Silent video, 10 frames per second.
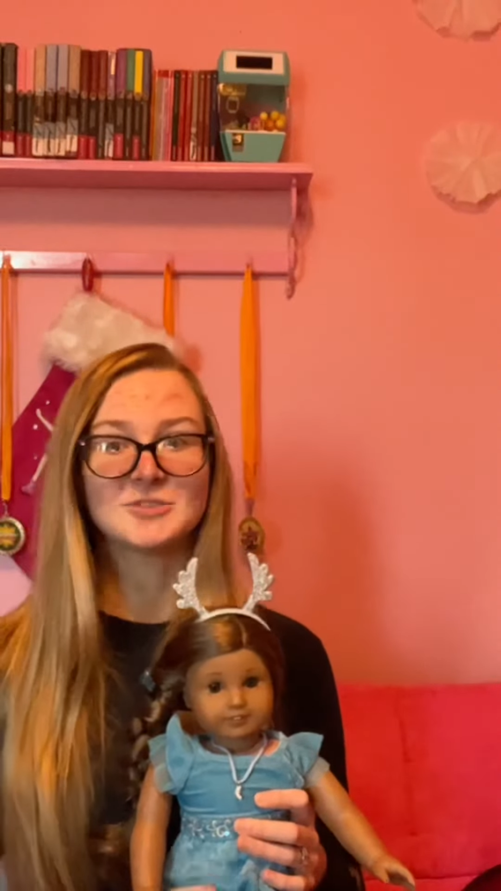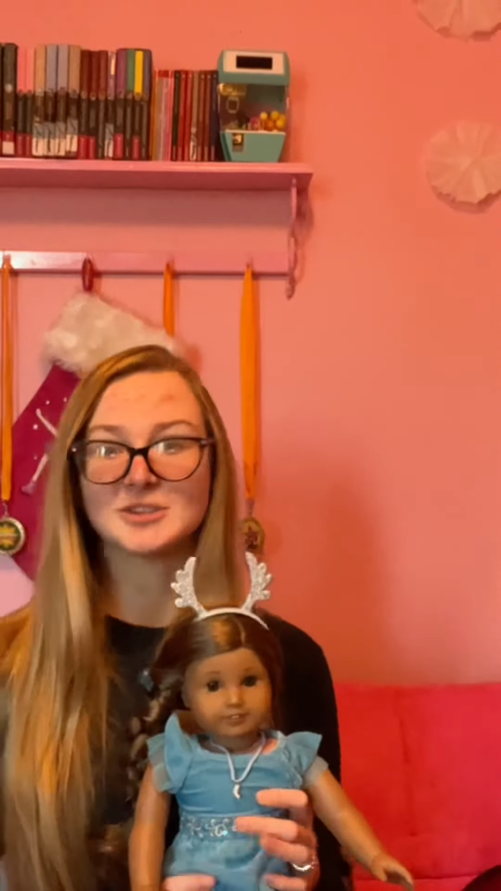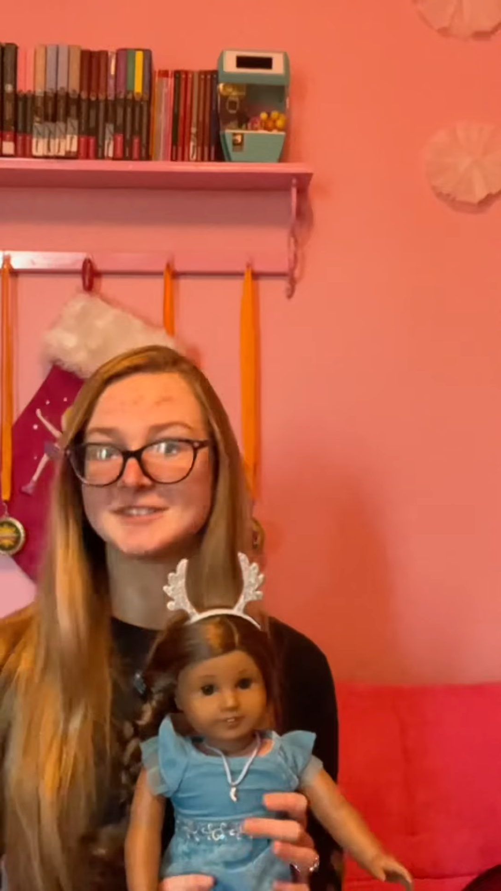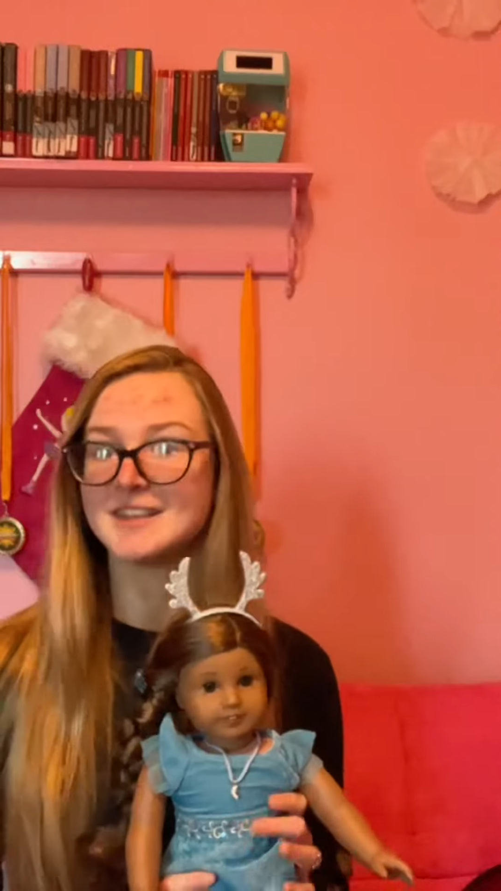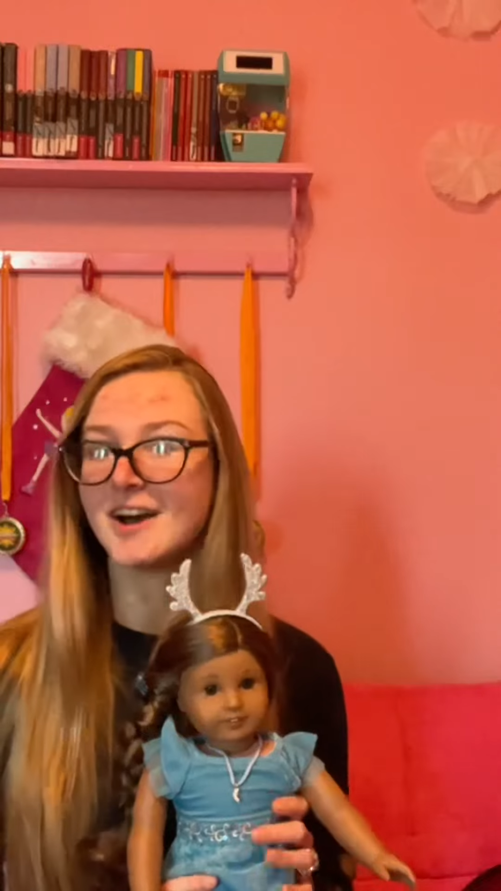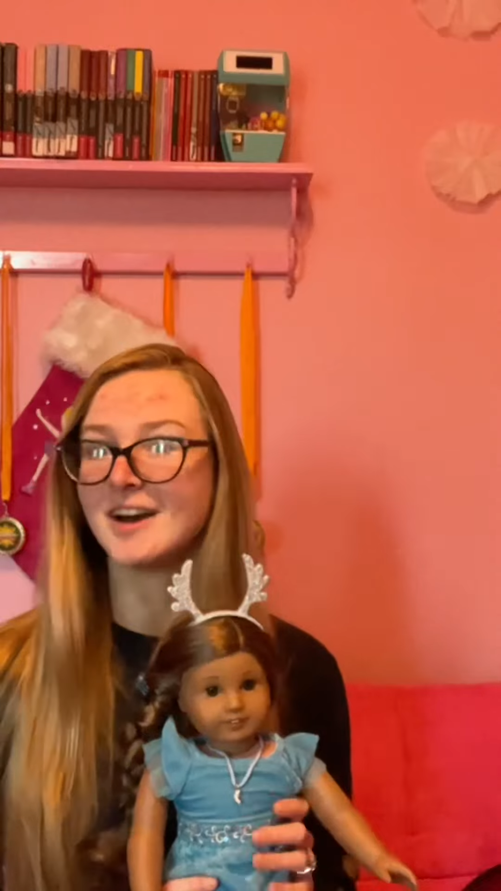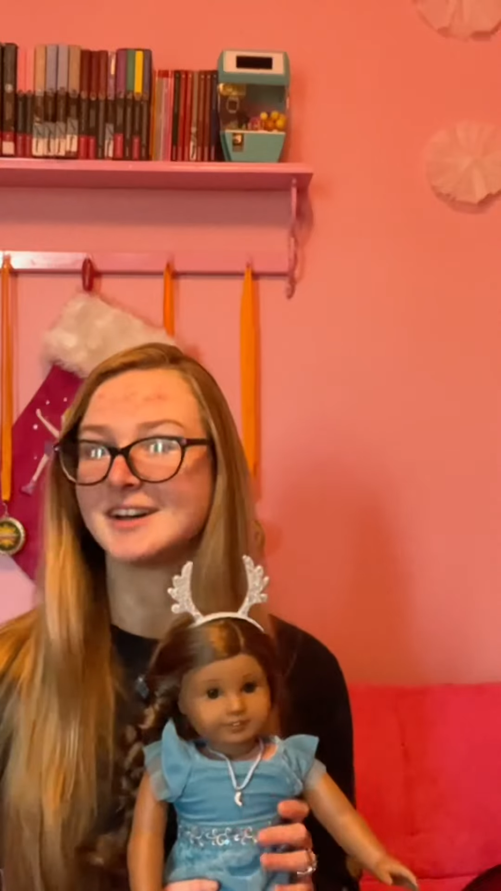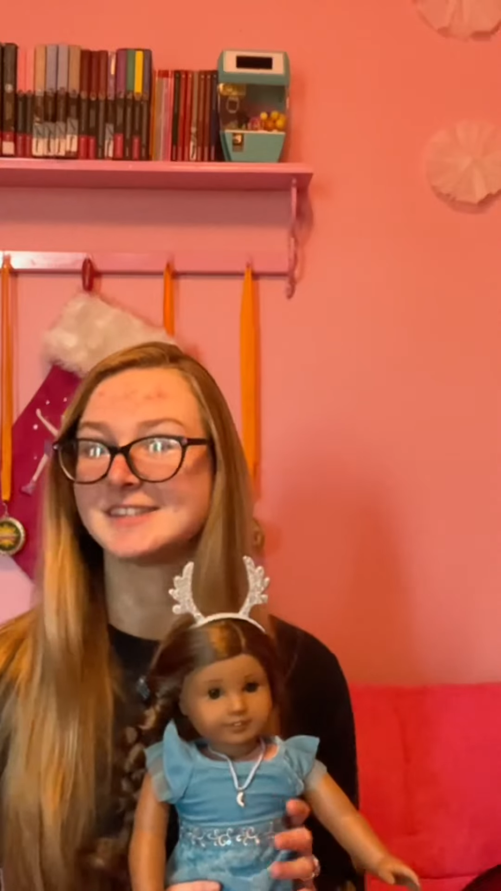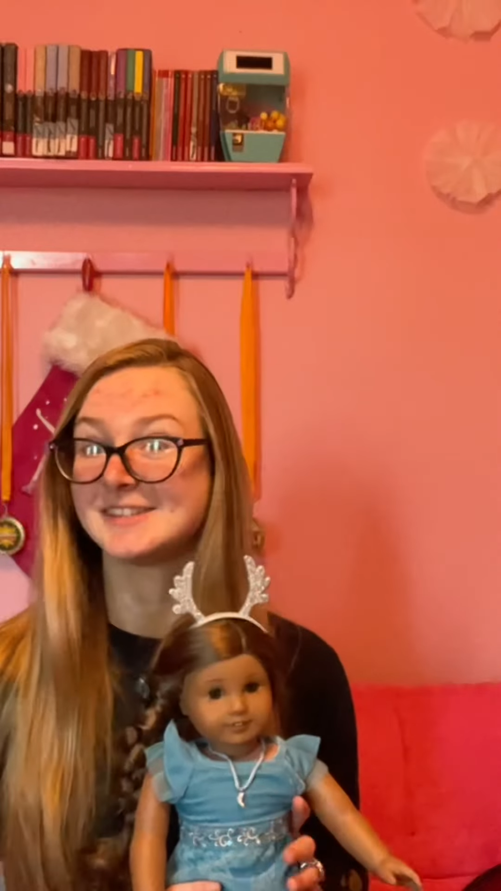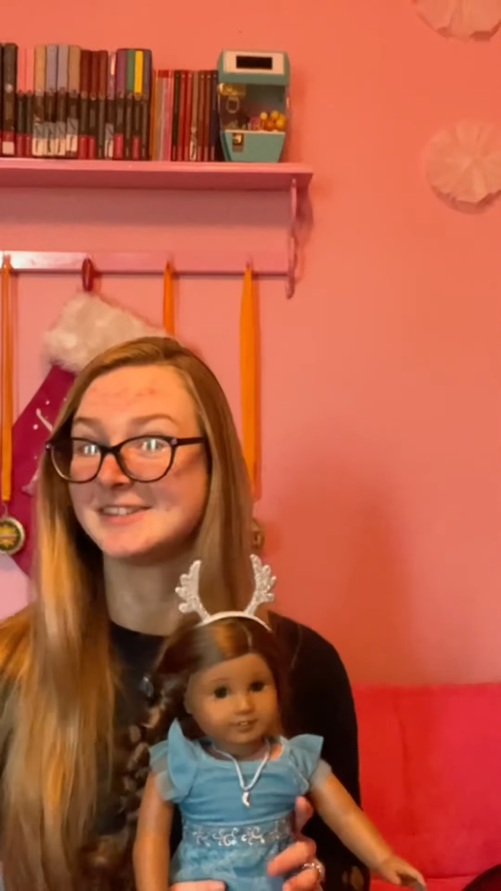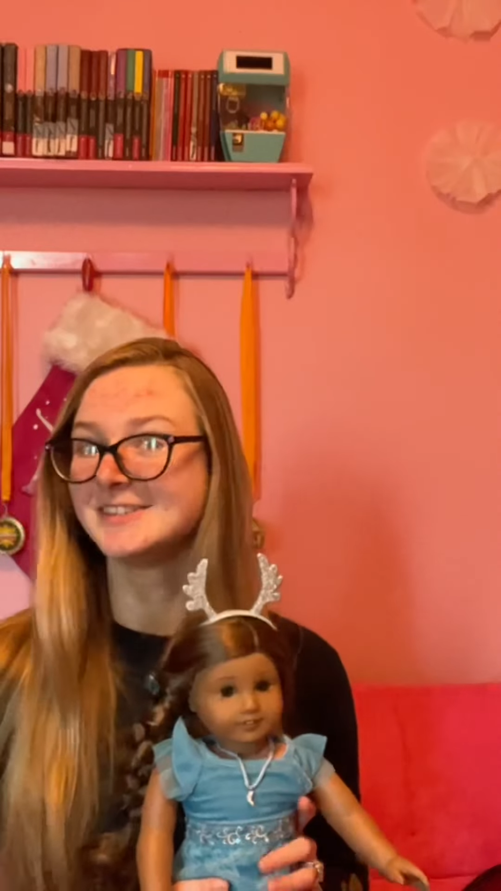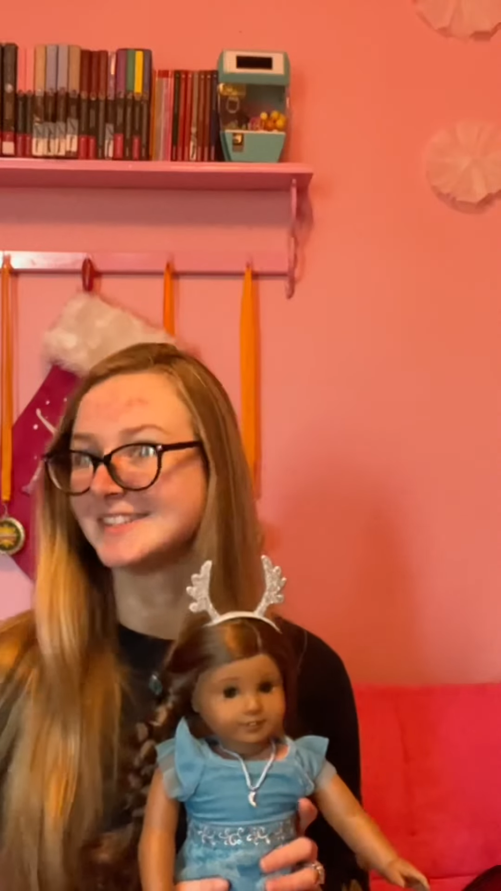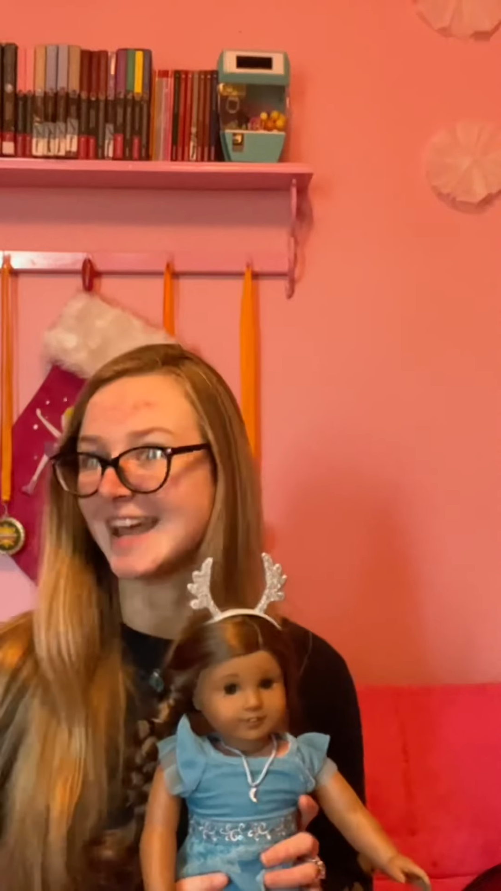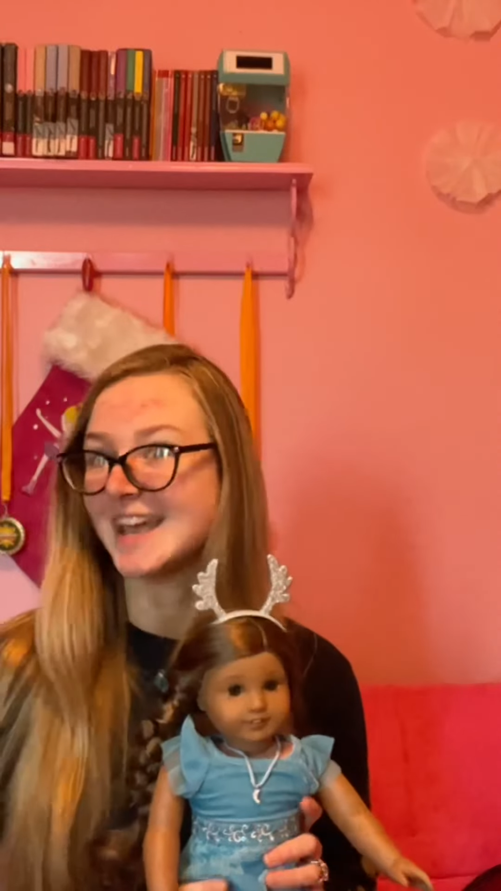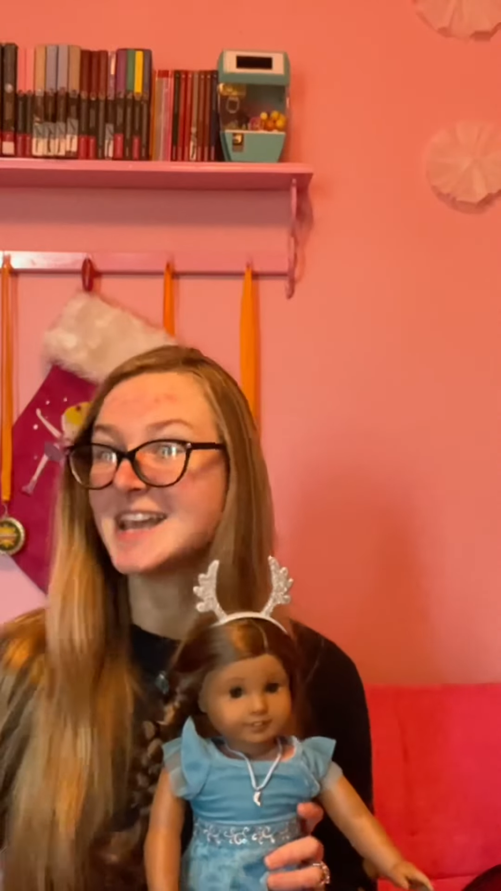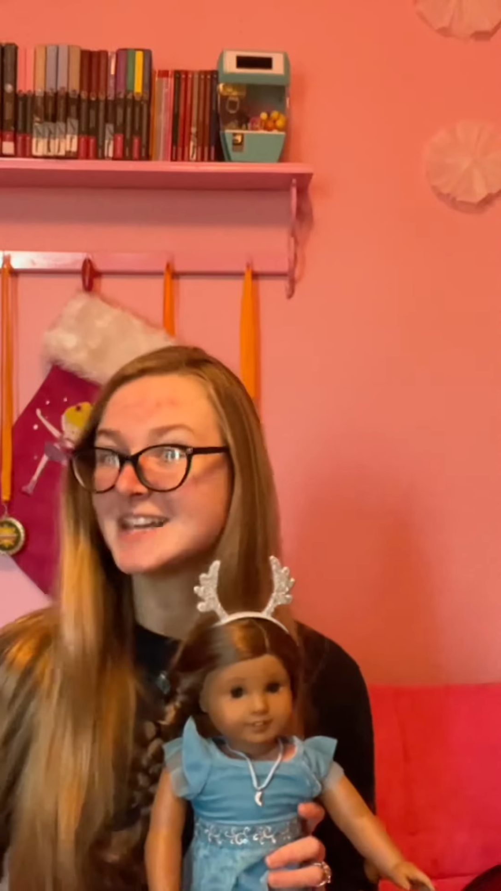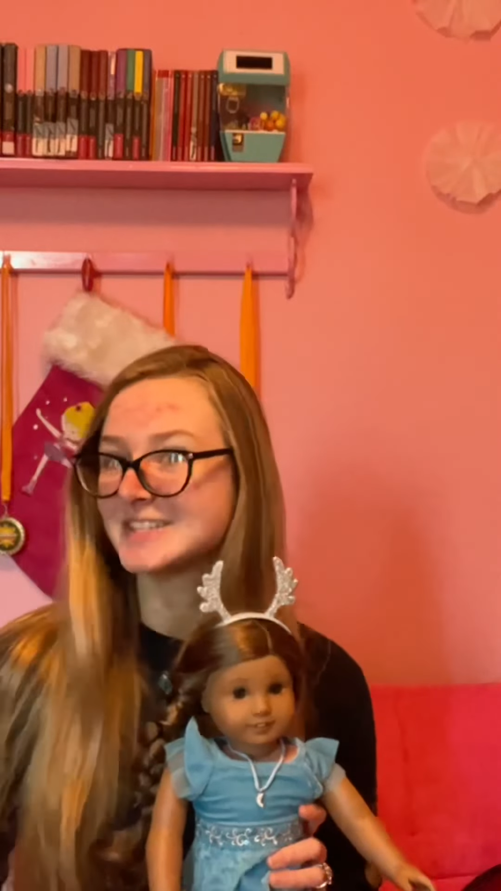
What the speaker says: so I'll see y'all on Tuesday